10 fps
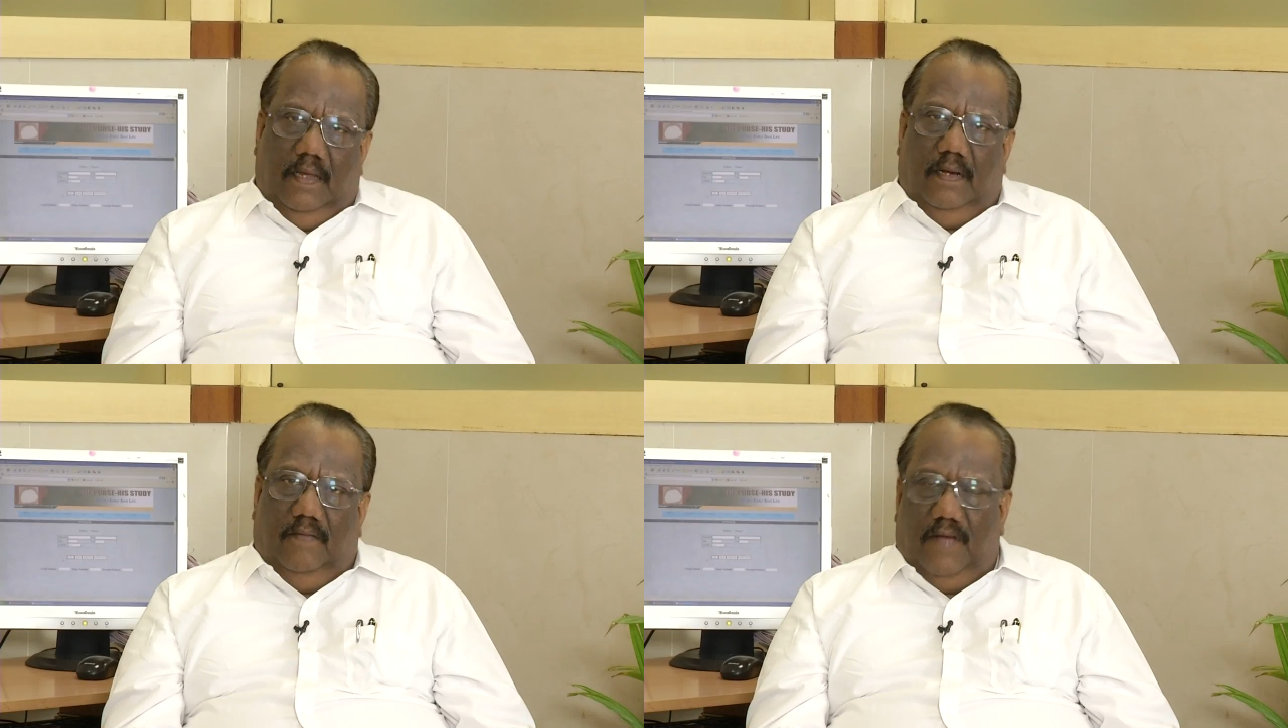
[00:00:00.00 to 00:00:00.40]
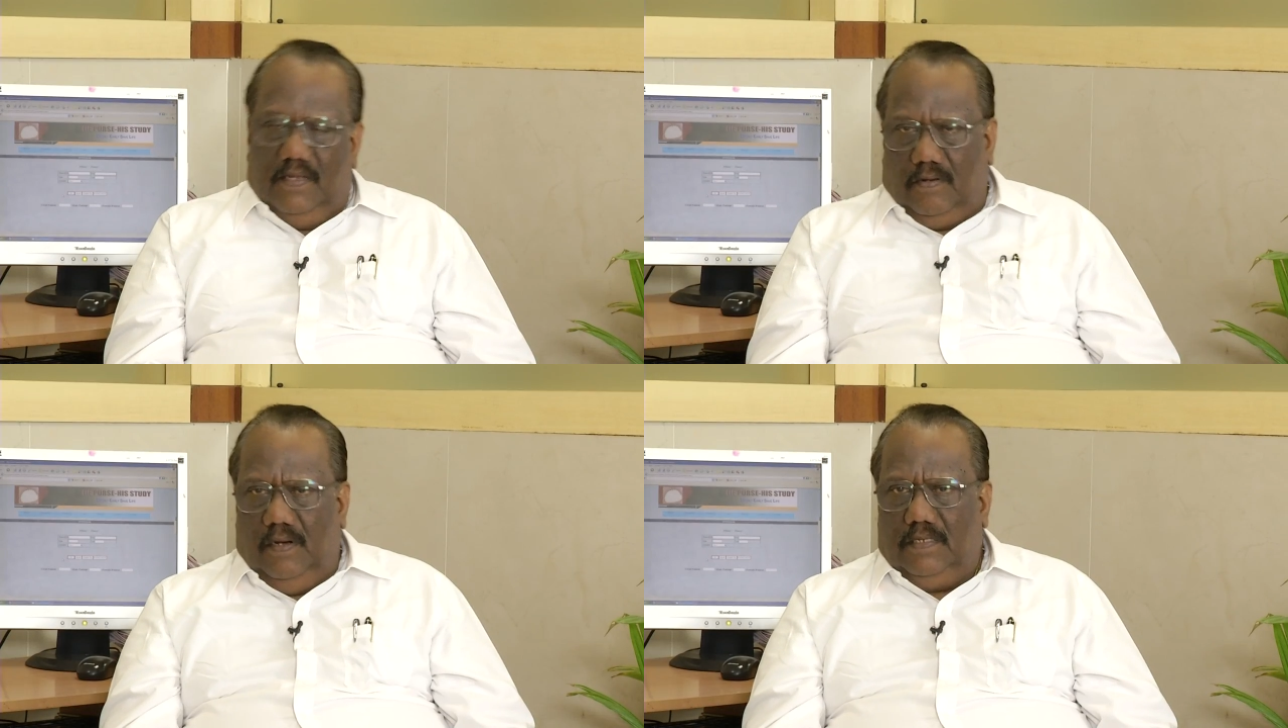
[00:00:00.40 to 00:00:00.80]
In a
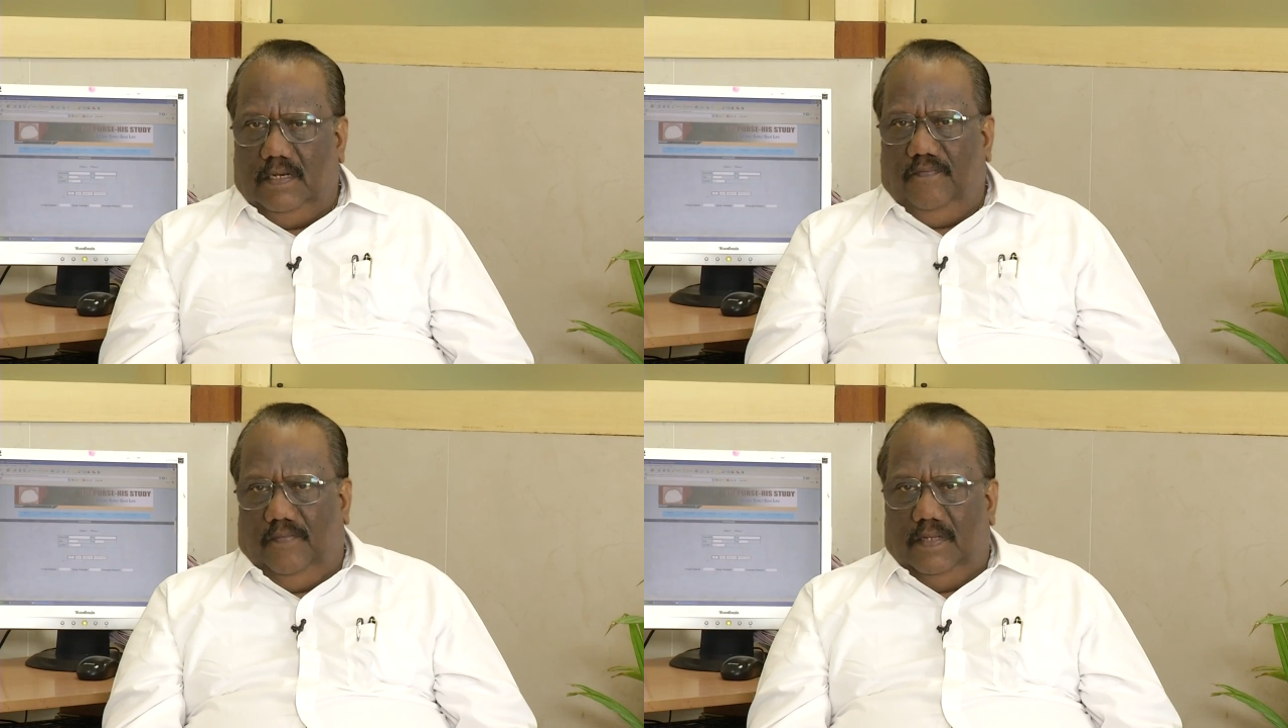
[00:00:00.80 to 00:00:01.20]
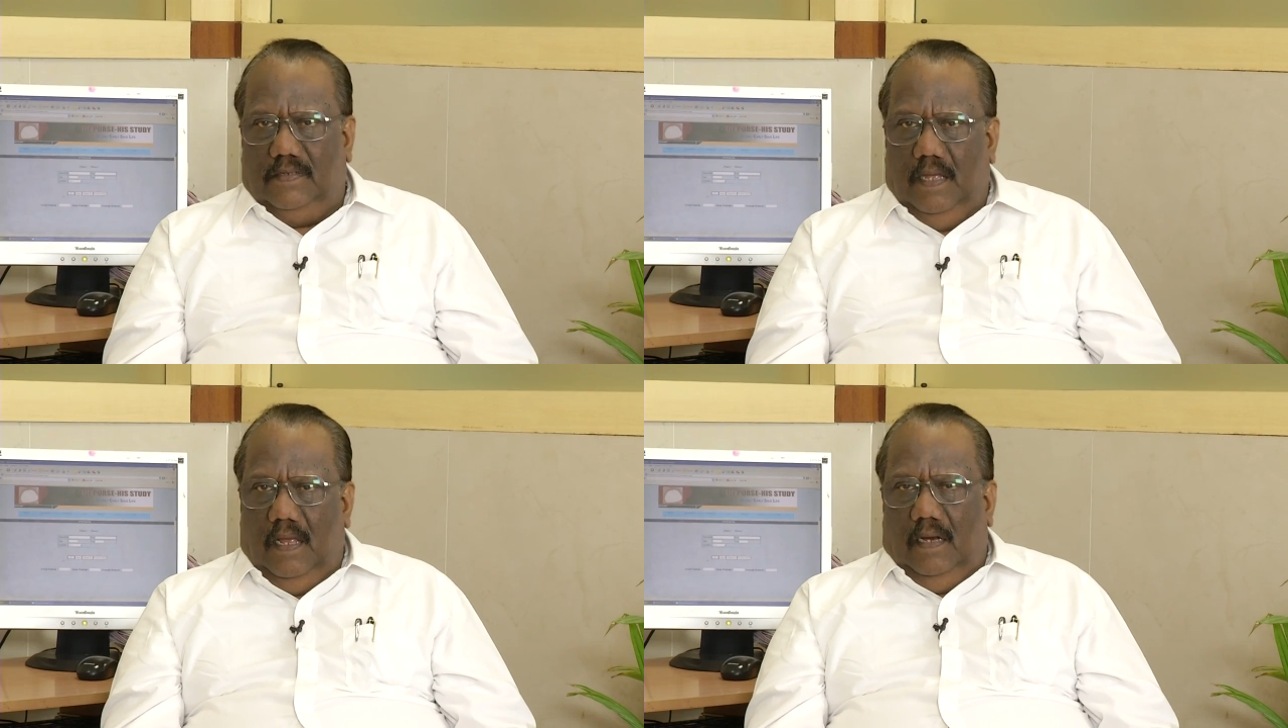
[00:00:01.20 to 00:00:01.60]
vascular
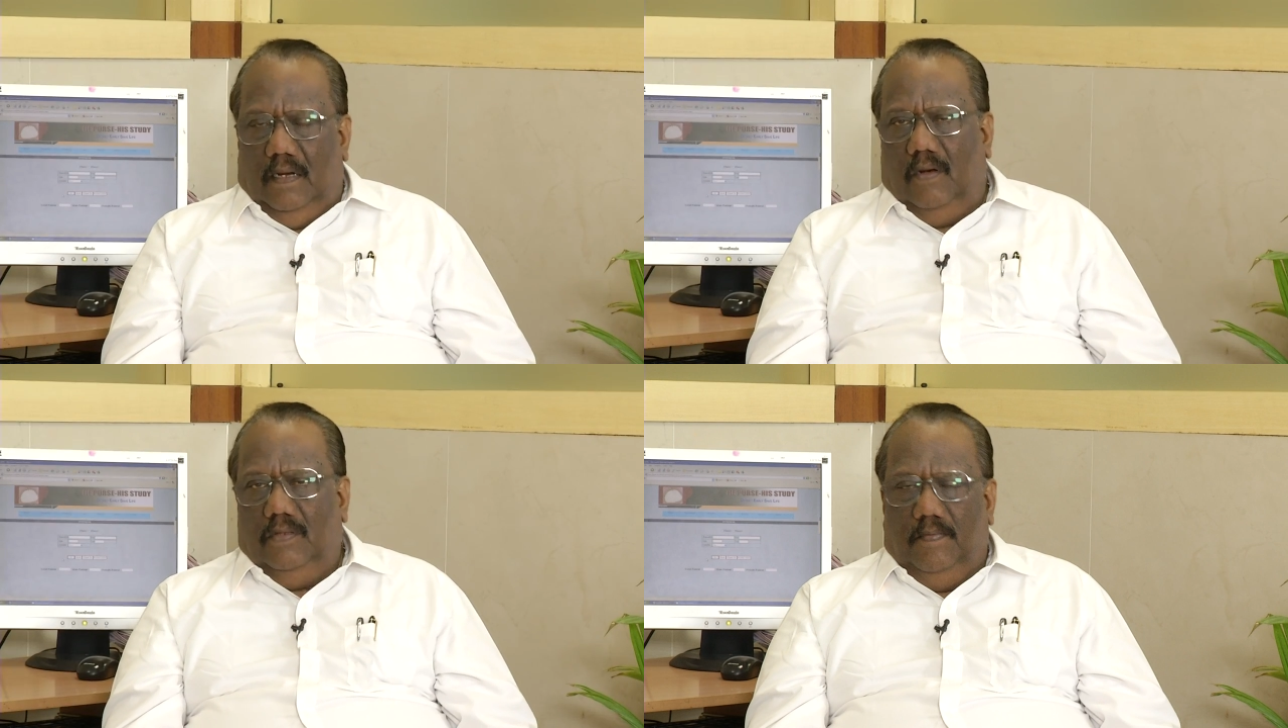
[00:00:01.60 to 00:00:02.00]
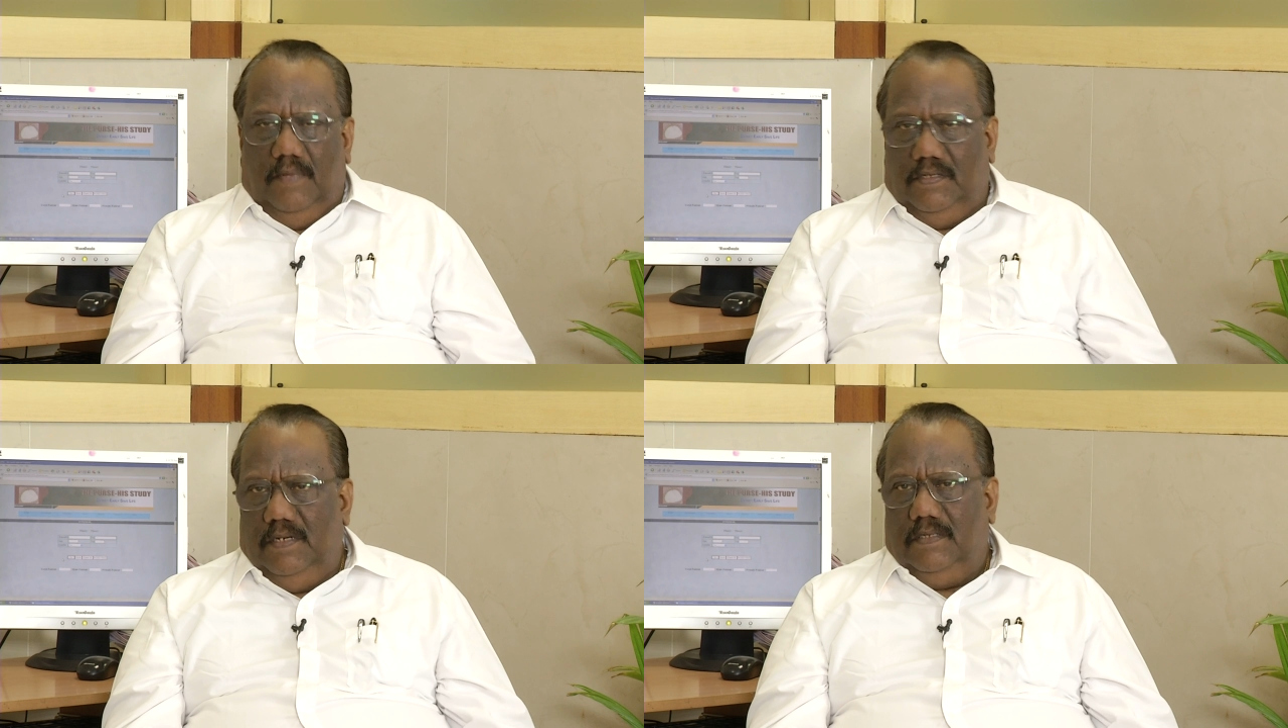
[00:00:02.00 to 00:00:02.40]
stiffness, now the
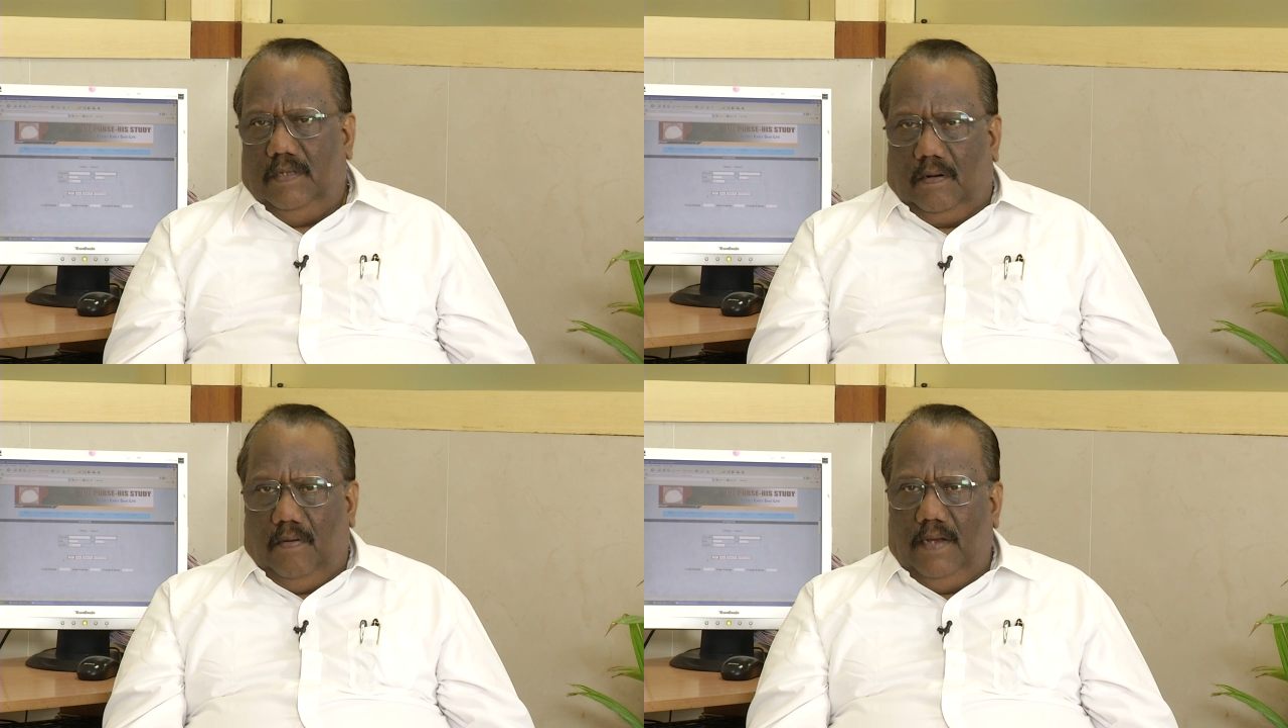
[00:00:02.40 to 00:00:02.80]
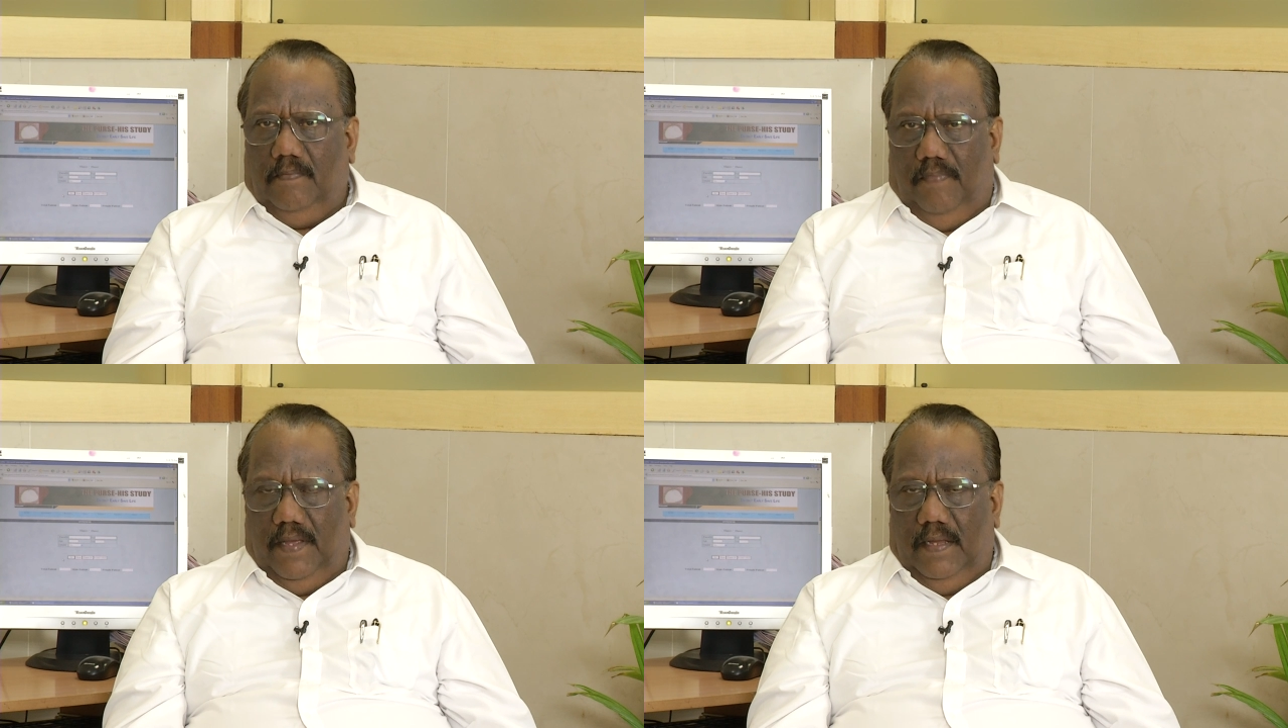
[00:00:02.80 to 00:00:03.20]
machines are
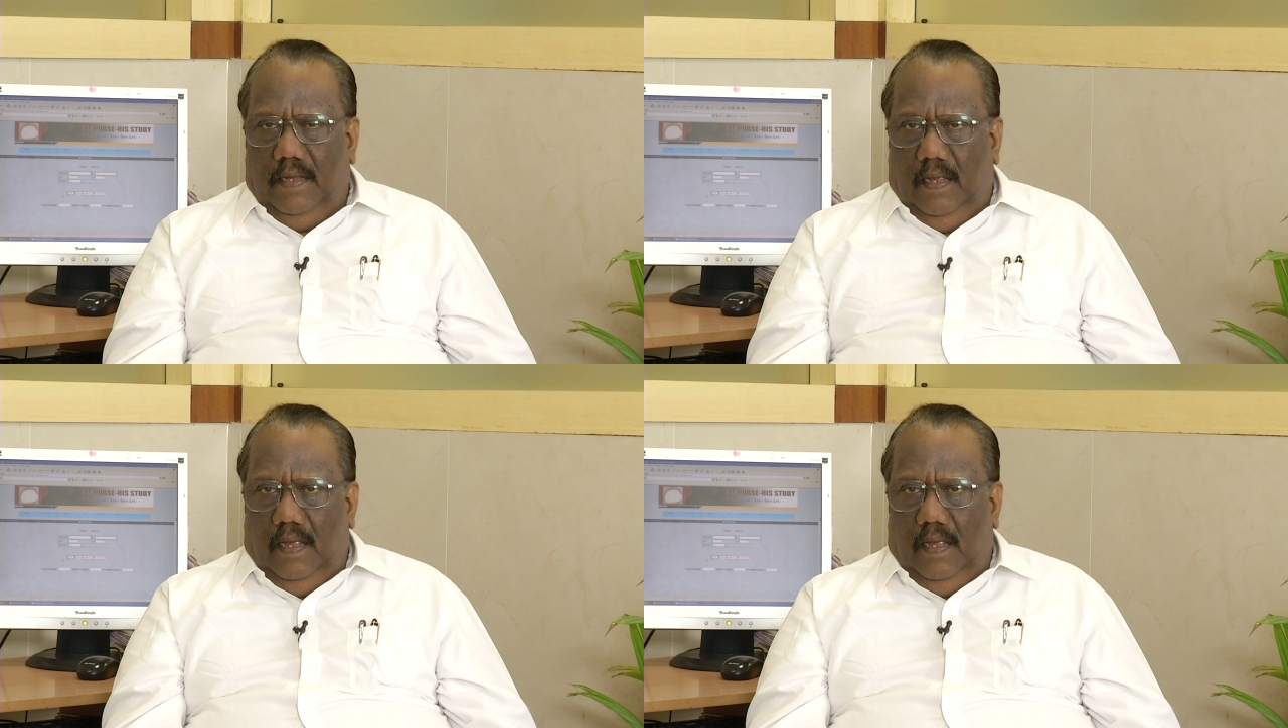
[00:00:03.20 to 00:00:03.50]
quite big,